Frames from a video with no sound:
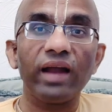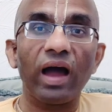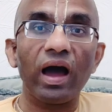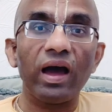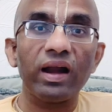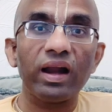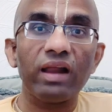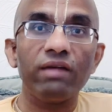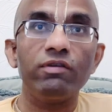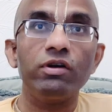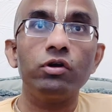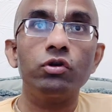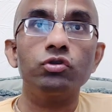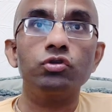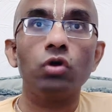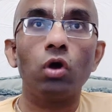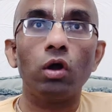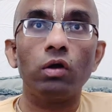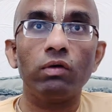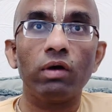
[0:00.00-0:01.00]
at our level
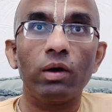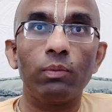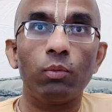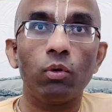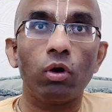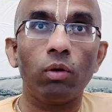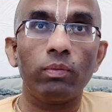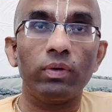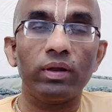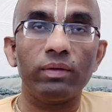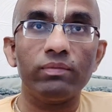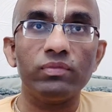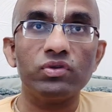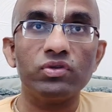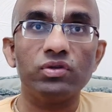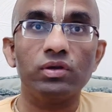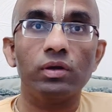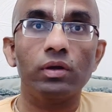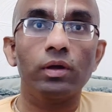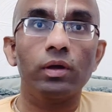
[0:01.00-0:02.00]
to solve our
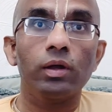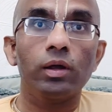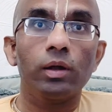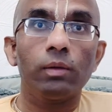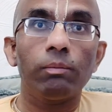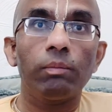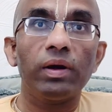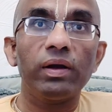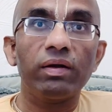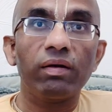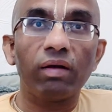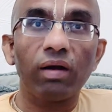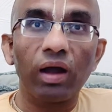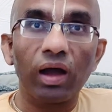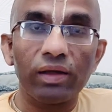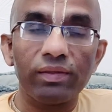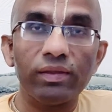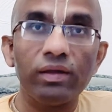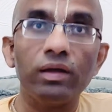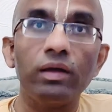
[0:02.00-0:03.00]
problems, but
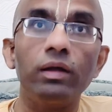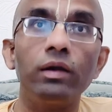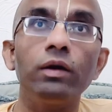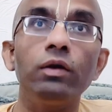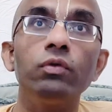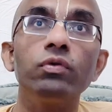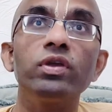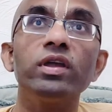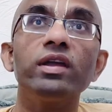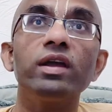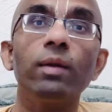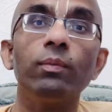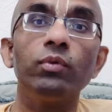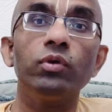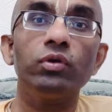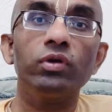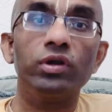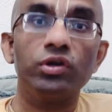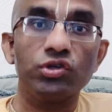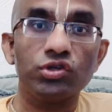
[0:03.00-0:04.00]
rather looking
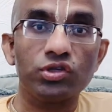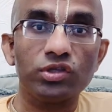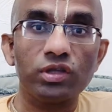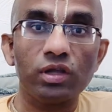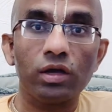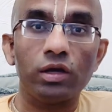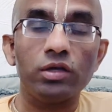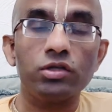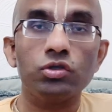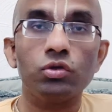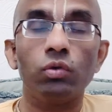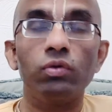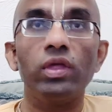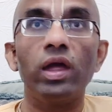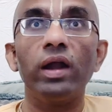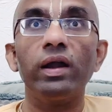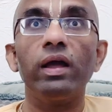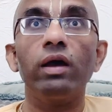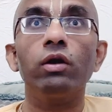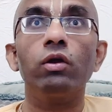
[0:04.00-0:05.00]
up to Krishna so
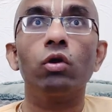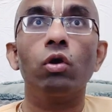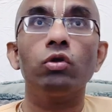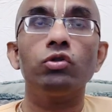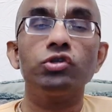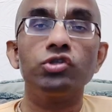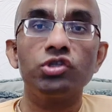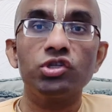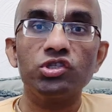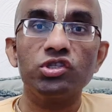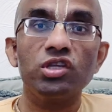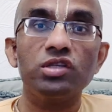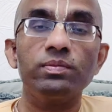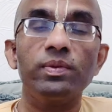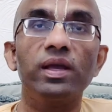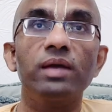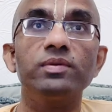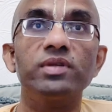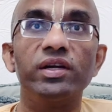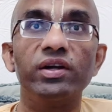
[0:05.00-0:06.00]
that our consciousness
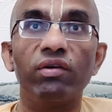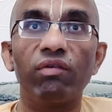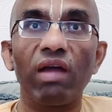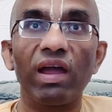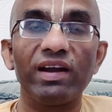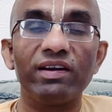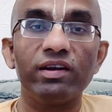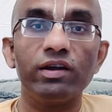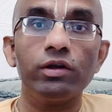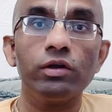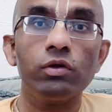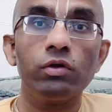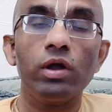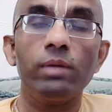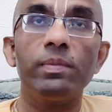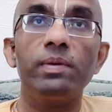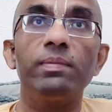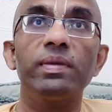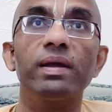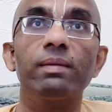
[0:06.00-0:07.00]
becomes attracted to
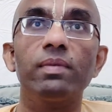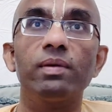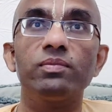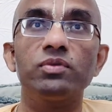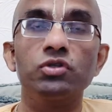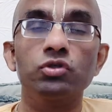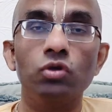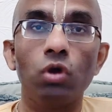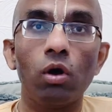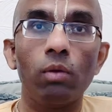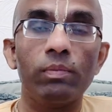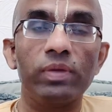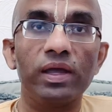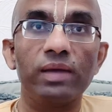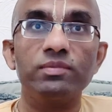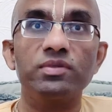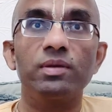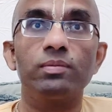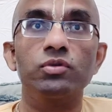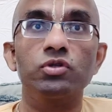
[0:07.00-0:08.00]
him and
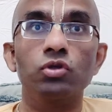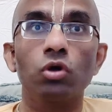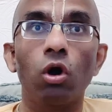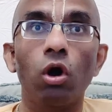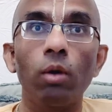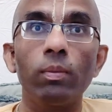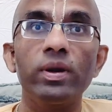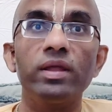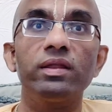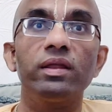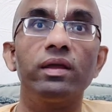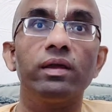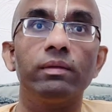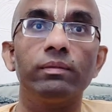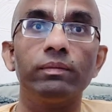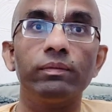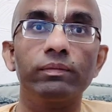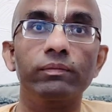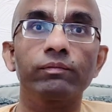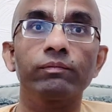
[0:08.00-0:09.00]
becomes absorbed in
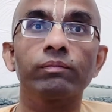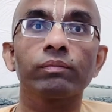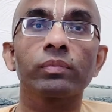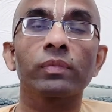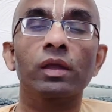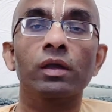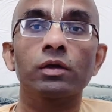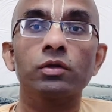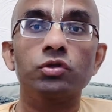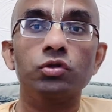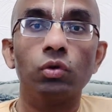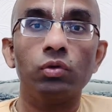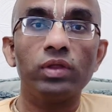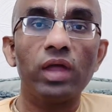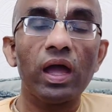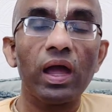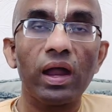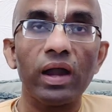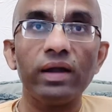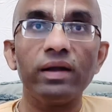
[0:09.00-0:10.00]
him, so
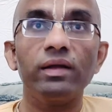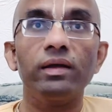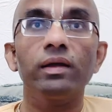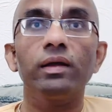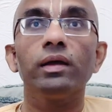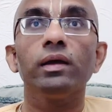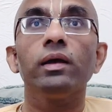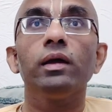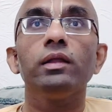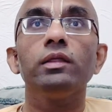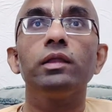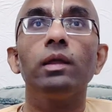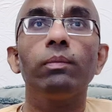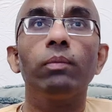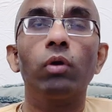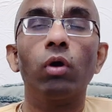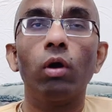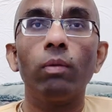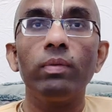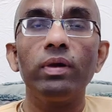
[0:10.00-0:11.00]
that the
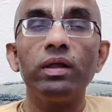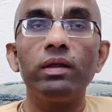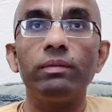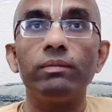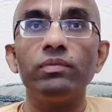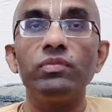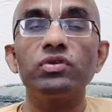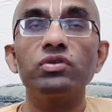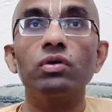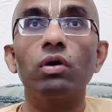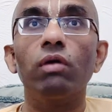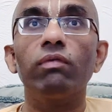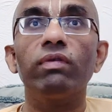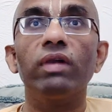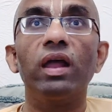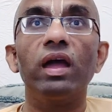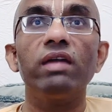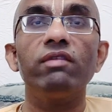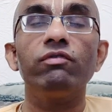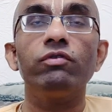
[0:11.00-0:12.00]
problems
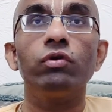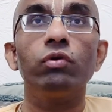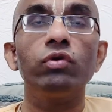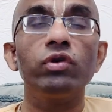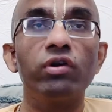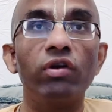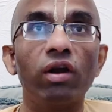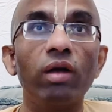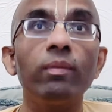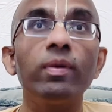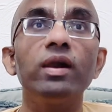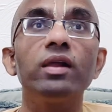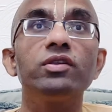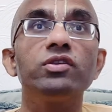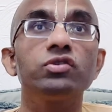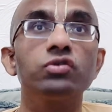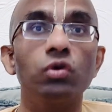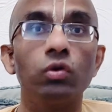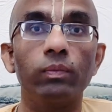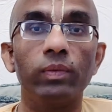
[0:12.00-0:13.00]
of life don't trouble
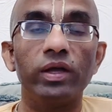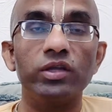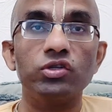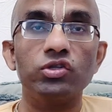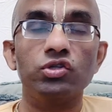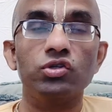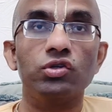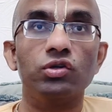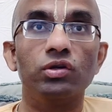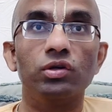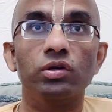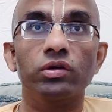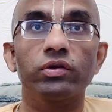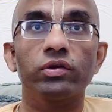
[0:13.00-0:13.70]
us so much.